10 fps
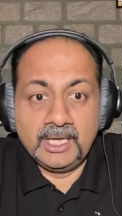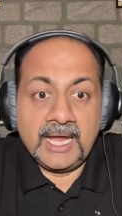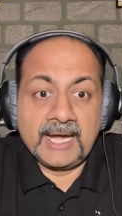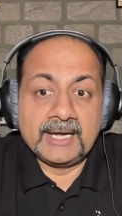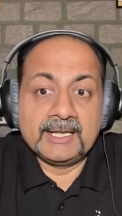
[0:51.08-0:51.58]

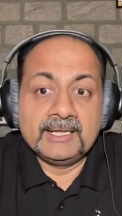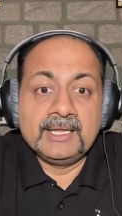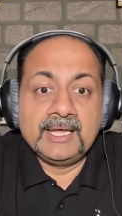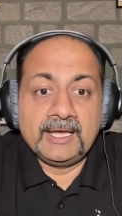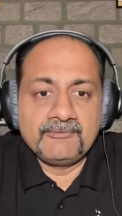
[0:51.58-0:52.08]
And
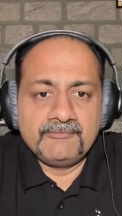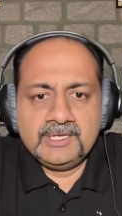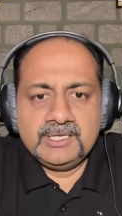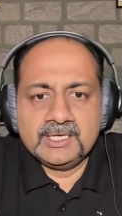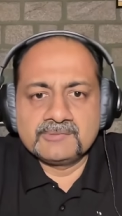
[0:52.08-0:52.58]
have
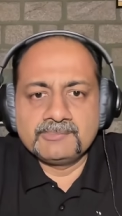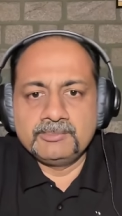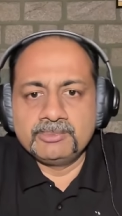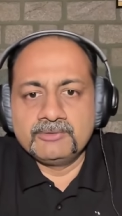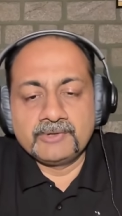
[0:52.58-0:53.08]
we as
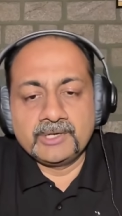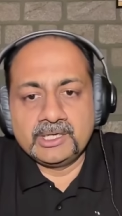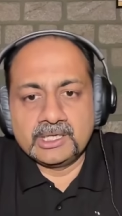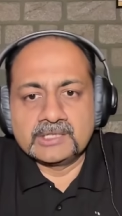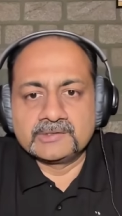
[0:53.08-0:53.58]
people
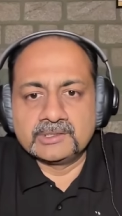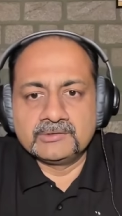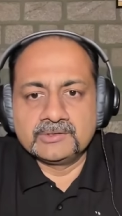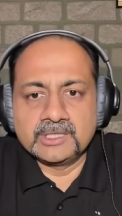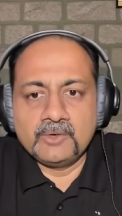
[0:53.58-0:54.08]
failed
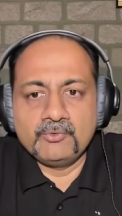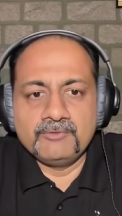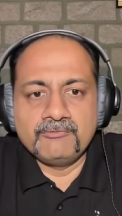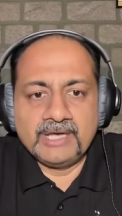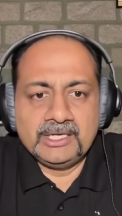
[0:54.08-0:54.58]
ourselves in how
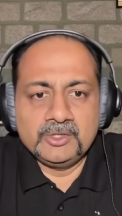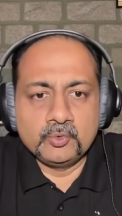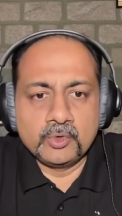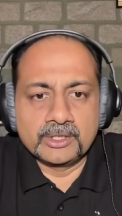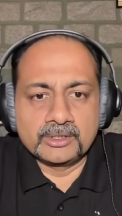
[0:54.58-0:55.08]
we value
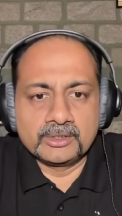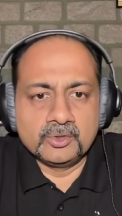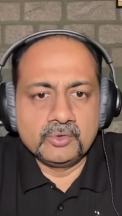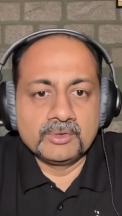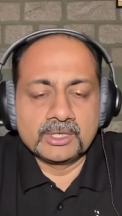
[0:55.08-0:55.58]
water
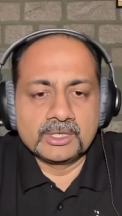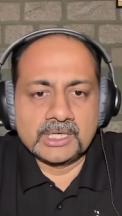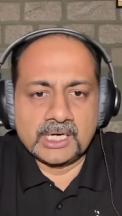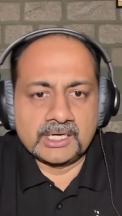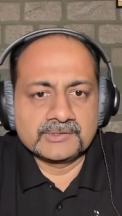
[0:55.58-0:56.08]
over our
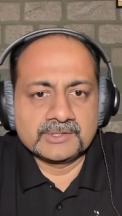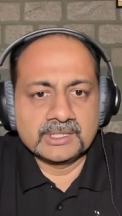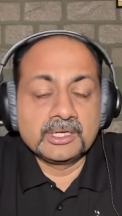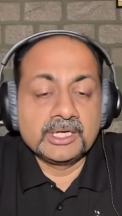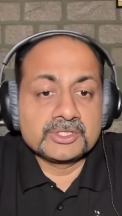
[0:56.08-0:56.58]
cars
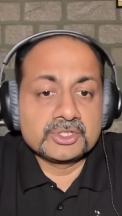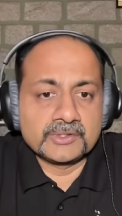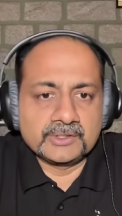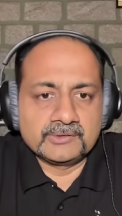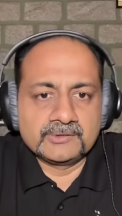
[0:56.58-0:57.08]
and our
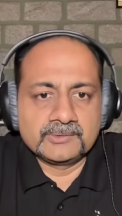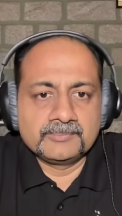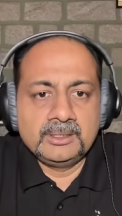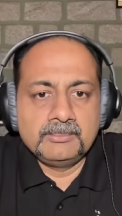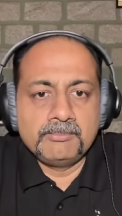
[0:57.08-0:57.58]
luxuries?
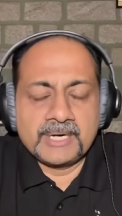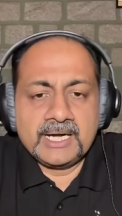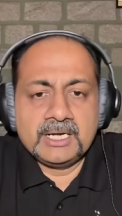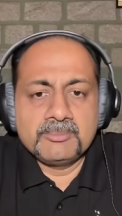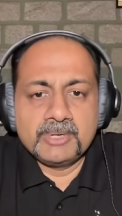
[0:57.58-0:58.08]

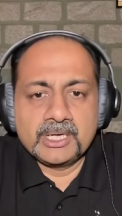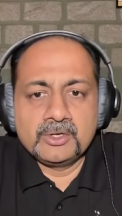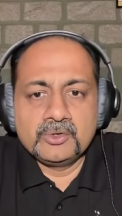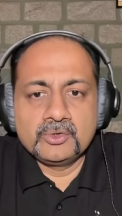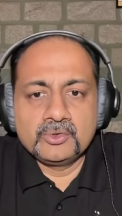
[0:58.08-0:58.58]
Brand
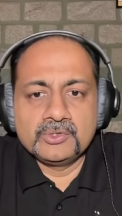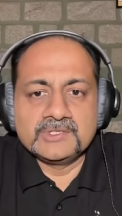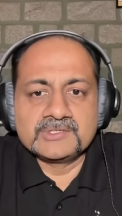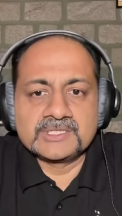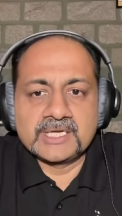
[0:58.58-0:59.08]
Bengaluru
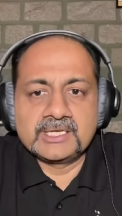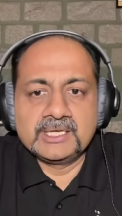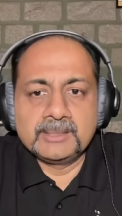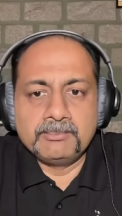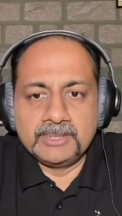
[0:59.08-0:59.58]
is
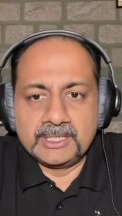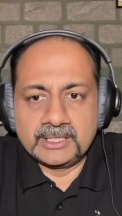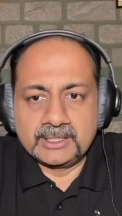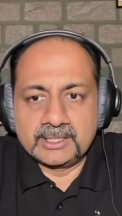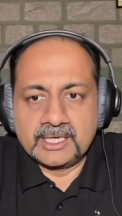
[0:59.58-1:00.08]
taking a
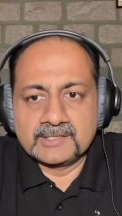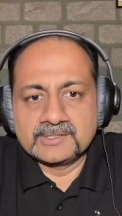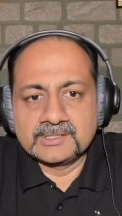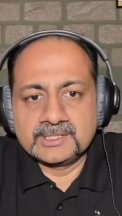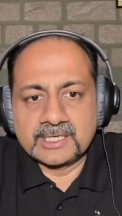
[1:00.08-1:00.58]
beating
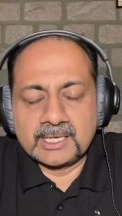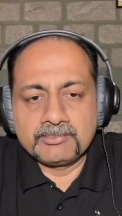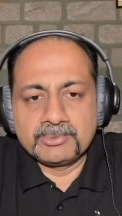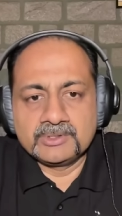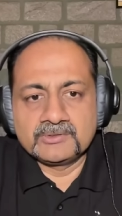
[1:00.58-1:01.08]
as it
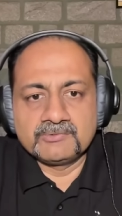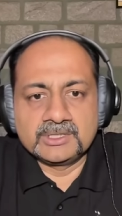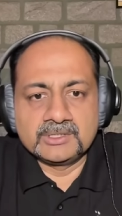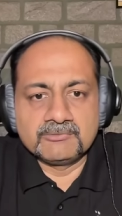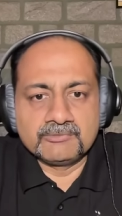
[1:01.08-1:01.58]
grapples
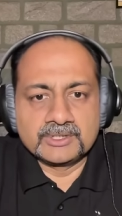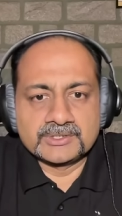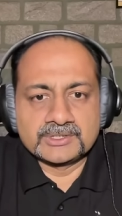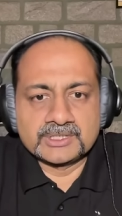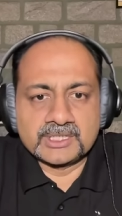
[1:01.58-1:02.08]
with the worst